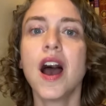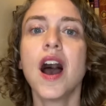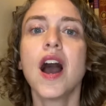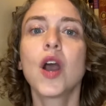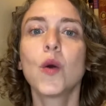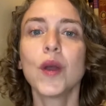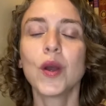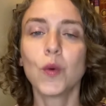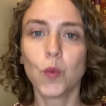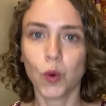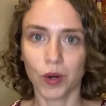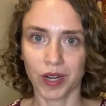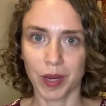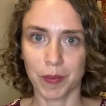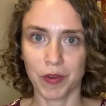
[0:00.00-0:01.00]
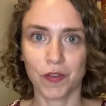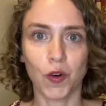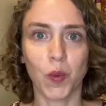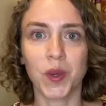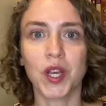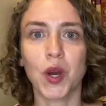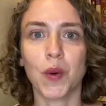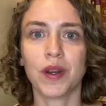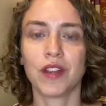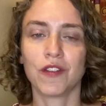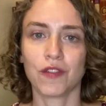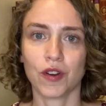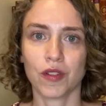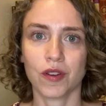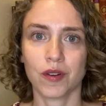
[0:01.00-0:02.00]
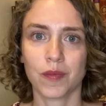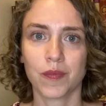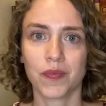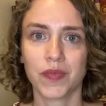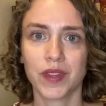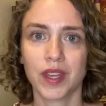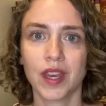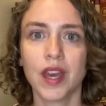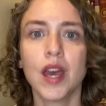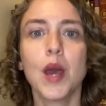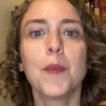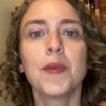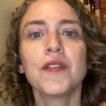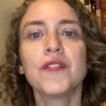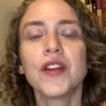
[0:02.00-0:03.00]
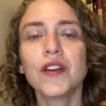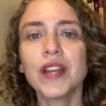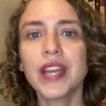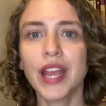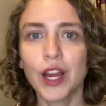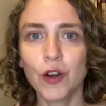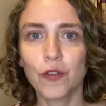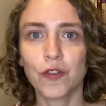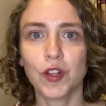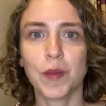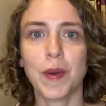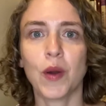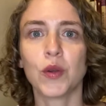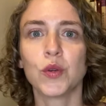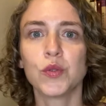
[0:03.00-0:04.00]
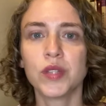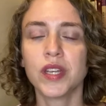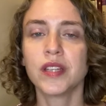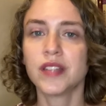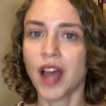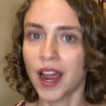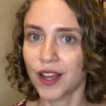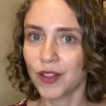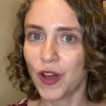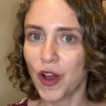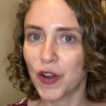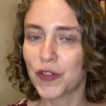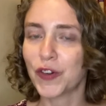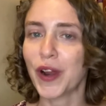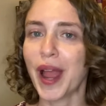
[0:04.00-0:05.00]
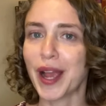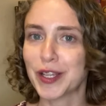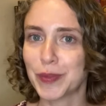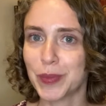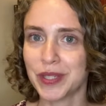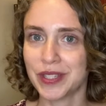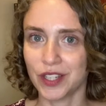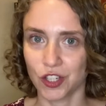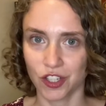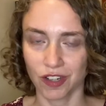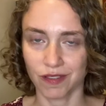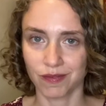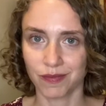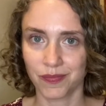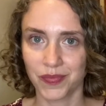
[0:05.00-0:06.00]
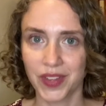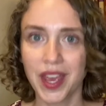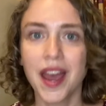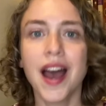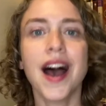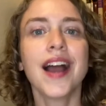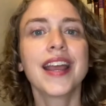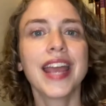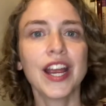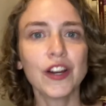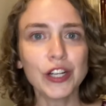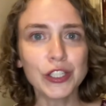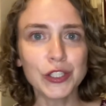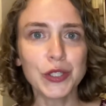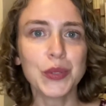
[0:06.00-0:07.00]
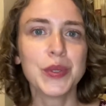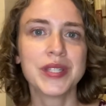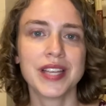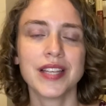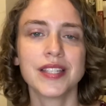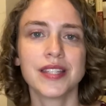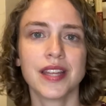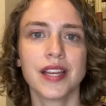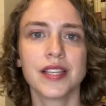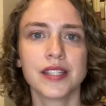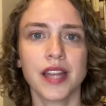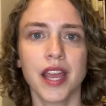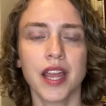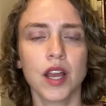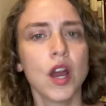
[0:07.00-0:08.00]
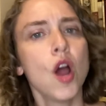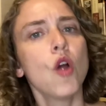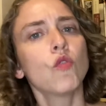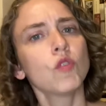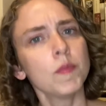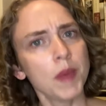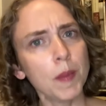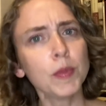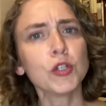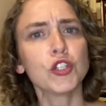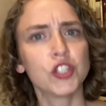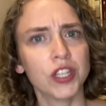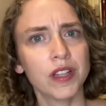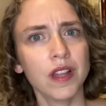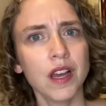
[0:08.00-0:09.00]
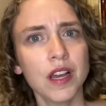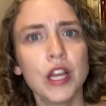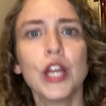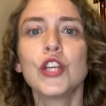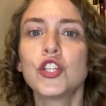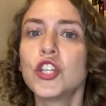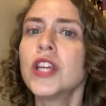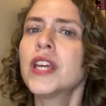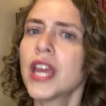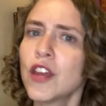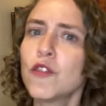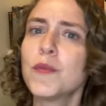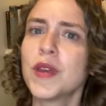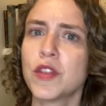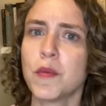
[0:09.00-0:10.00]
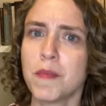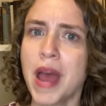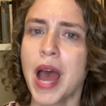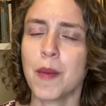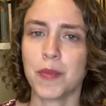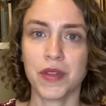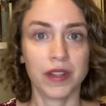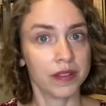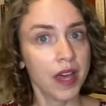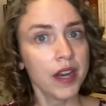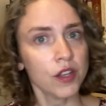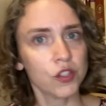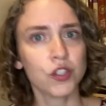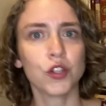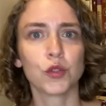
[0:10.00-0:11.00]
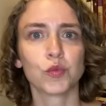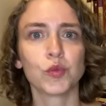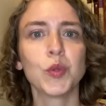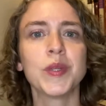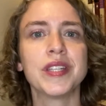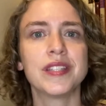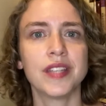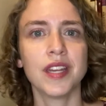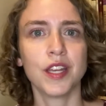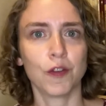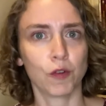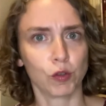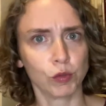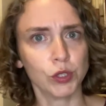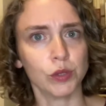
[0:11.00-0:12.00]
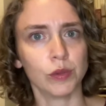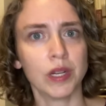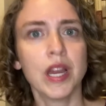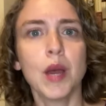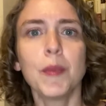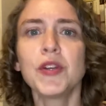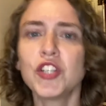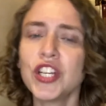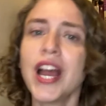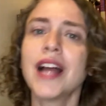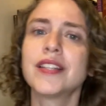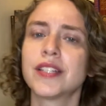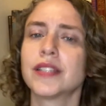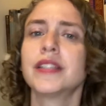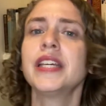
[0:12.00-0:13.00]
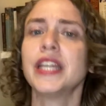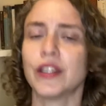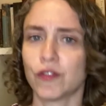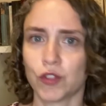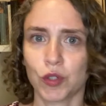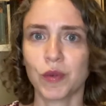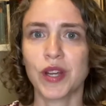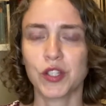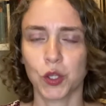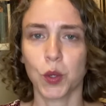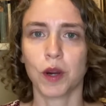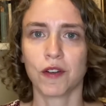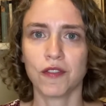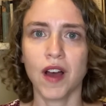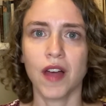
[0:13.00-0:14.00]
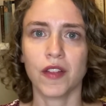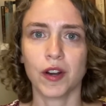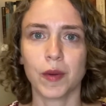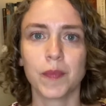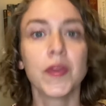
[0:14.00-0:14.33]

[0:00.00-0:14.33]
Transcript: A quick warning before we go any further. Be very careful about using dialogue for exposition. A character who says things like, "Remember Sheila? She gave me the map that led us to the ruined city of Arun, but she had to leave to rescue her father.